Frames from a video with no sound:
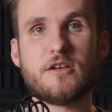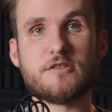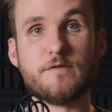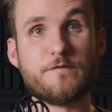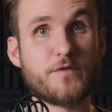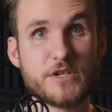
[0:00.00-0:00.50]

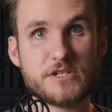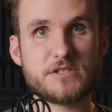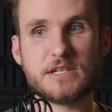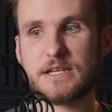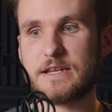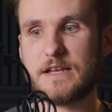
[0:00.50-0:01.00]
the footage
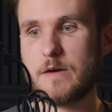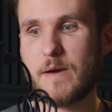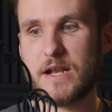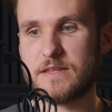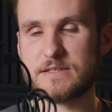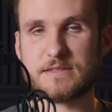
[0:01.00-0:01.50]
that can come
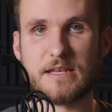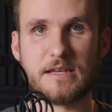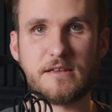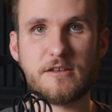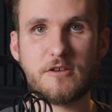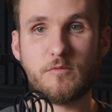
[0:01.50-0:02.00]
out of this
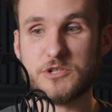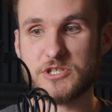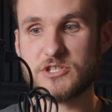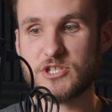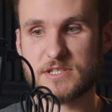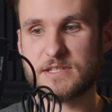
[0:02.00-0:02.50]
thing, which
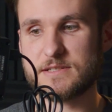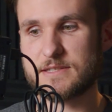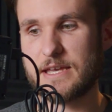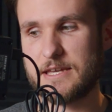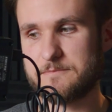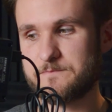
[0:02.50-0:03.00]
is just
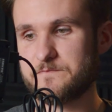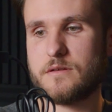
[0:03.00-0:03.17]
insane.